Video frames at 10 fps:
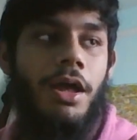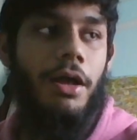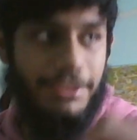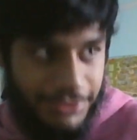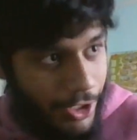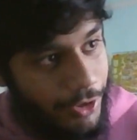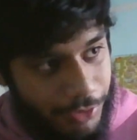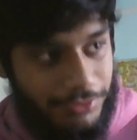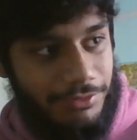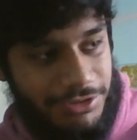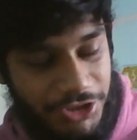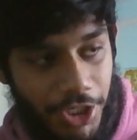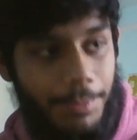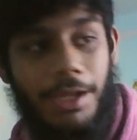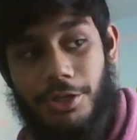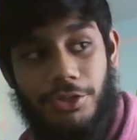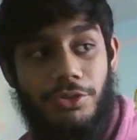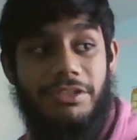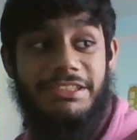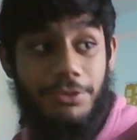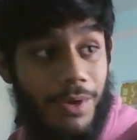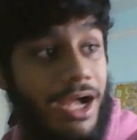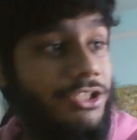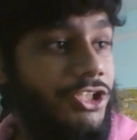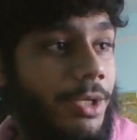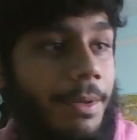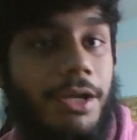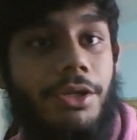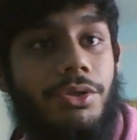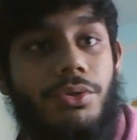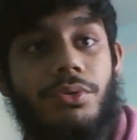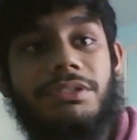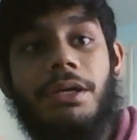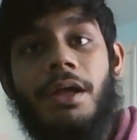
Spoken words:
a circle shape, I can use a square shape, I can use